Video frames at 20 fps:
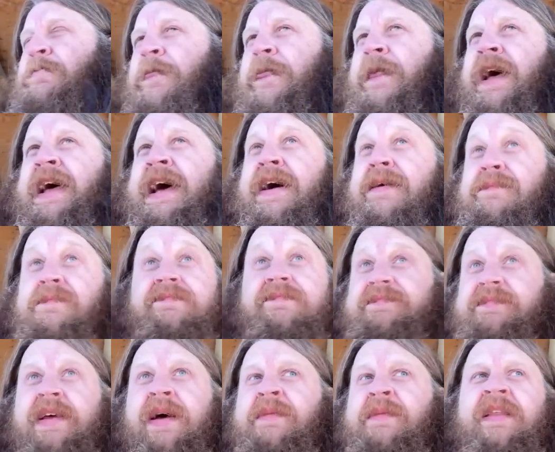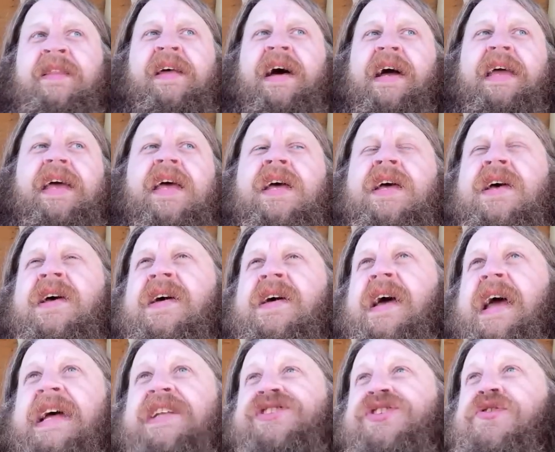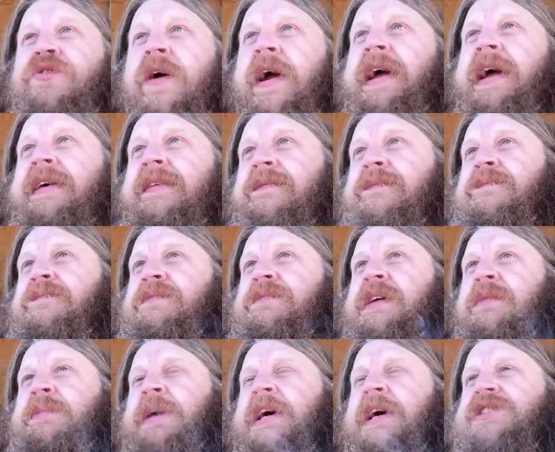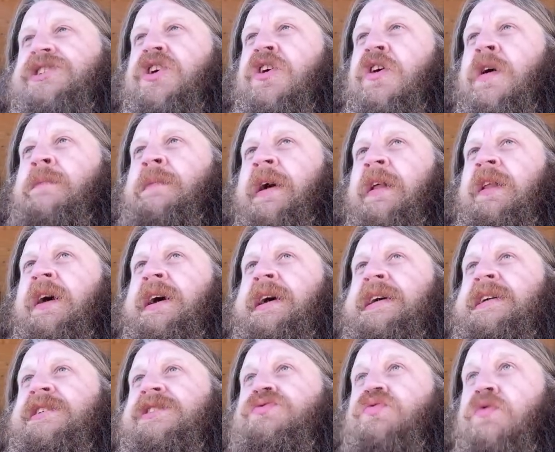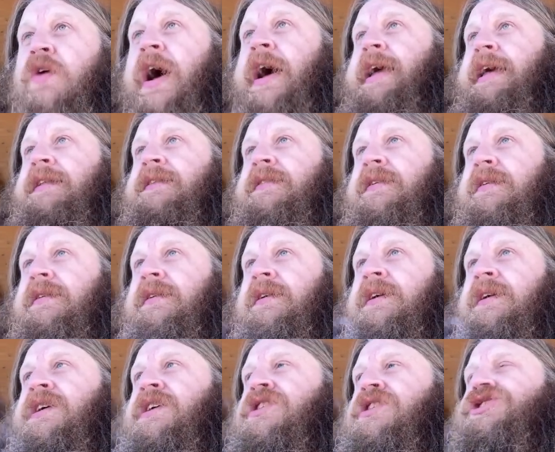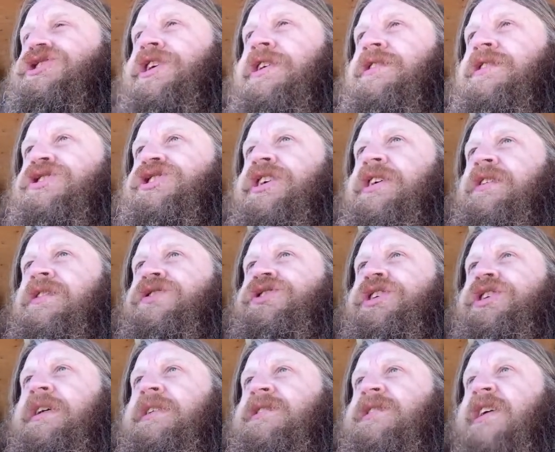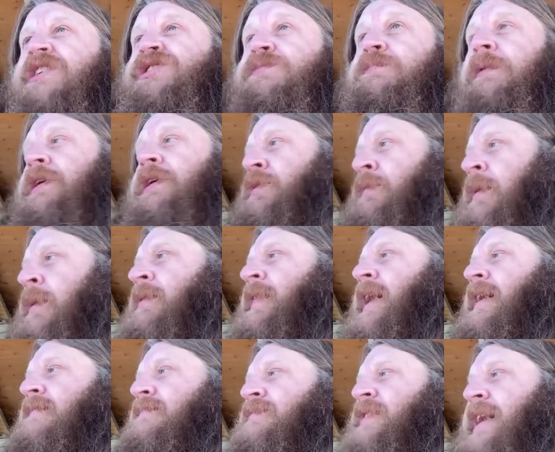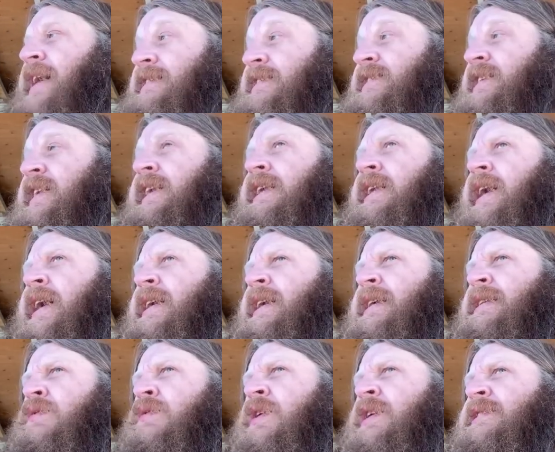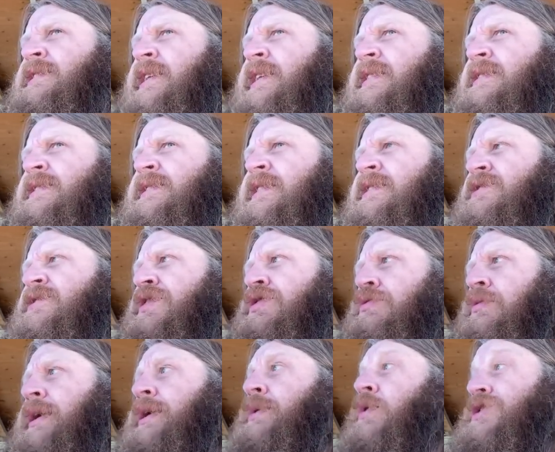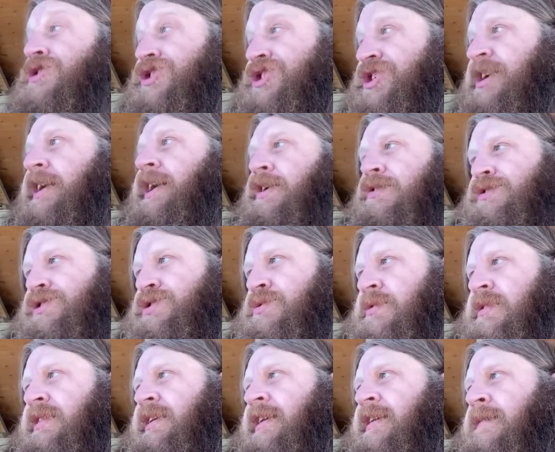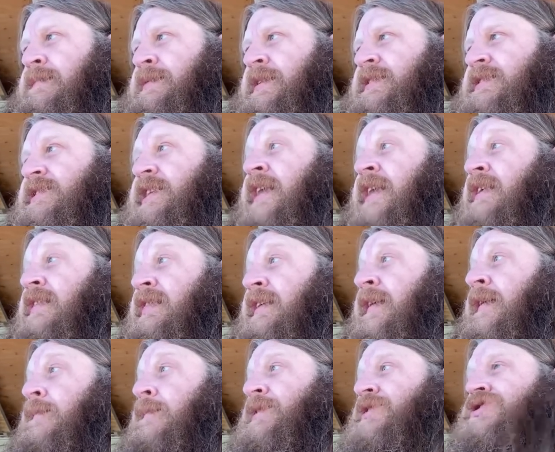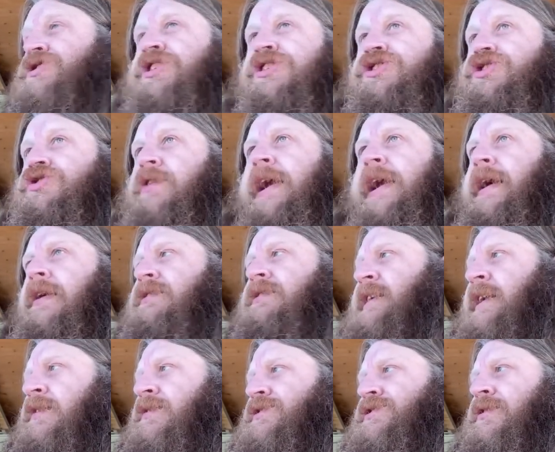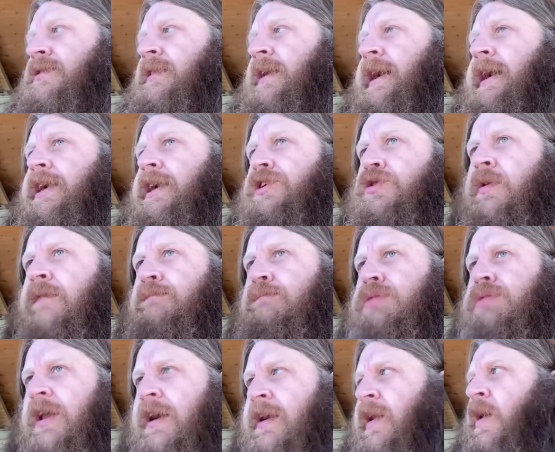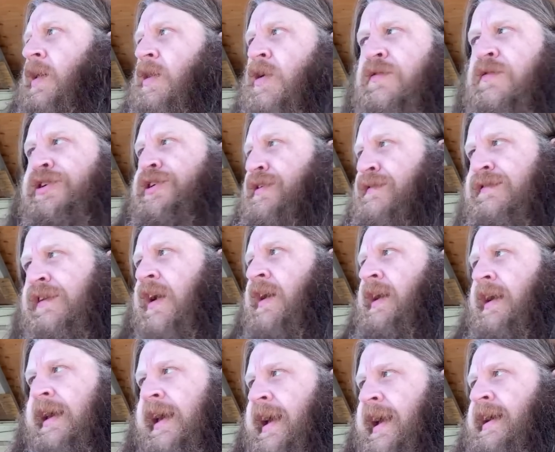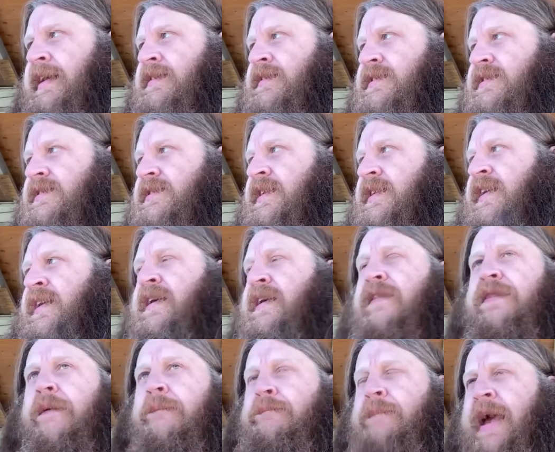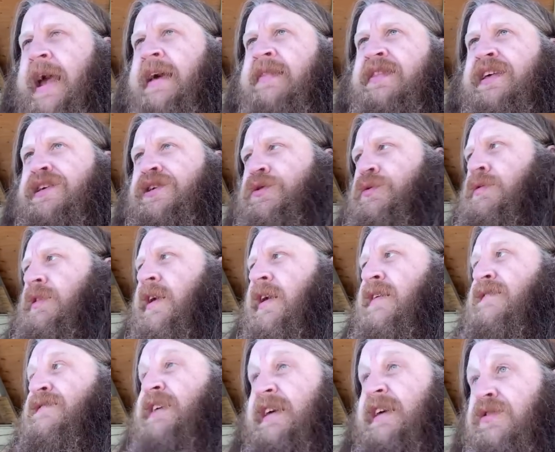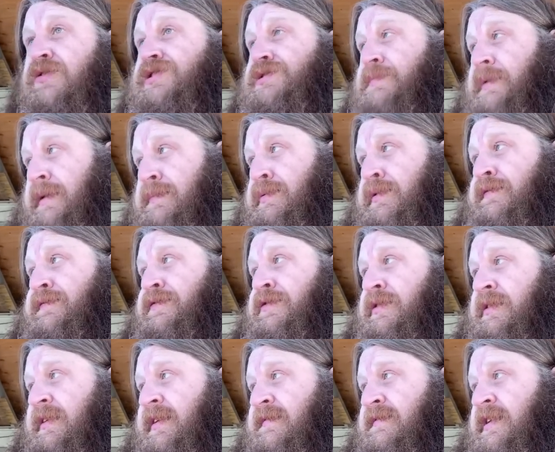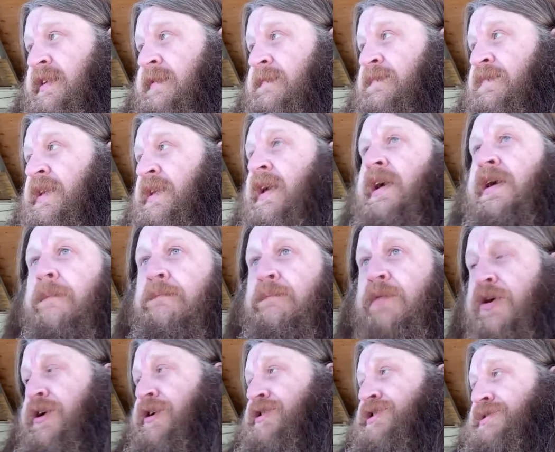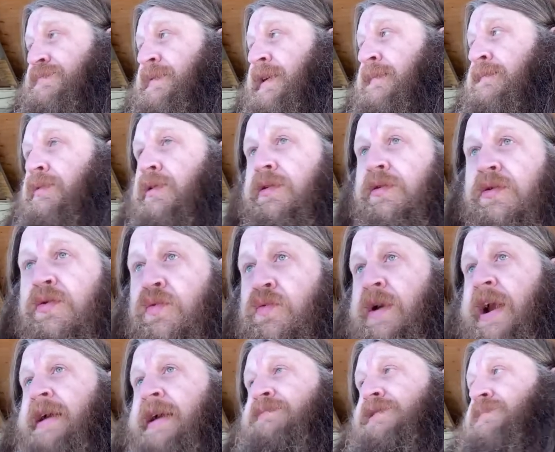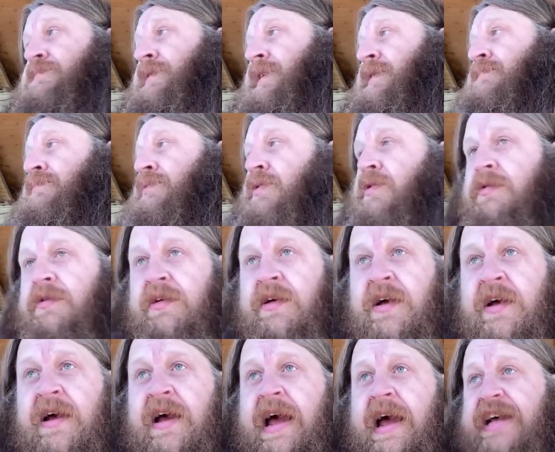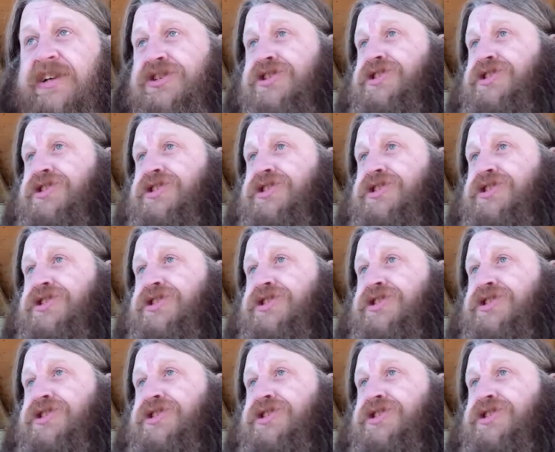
Yeah. I mean, like, it's great because Carmela is right. She's you remember that scene, what is it, in season 3 where she goes to a therapist and the therapist just straight out tells her, like, you have blood all over your fucking hands. The man that you love kills people for a living, murders people, rapes people, has